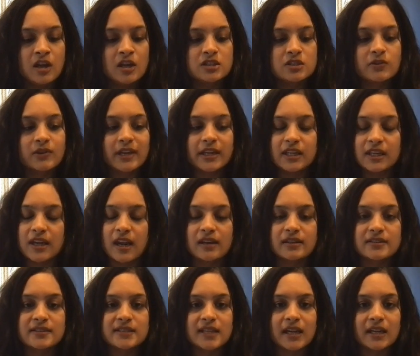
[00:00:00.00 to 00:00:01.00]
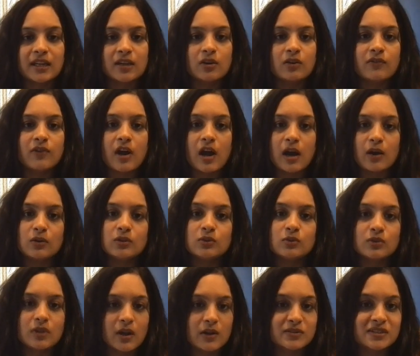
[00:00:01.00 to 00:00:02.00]
to get an understanding of how
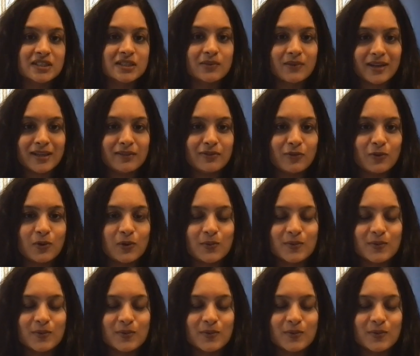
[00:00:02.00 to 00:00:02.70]
2024,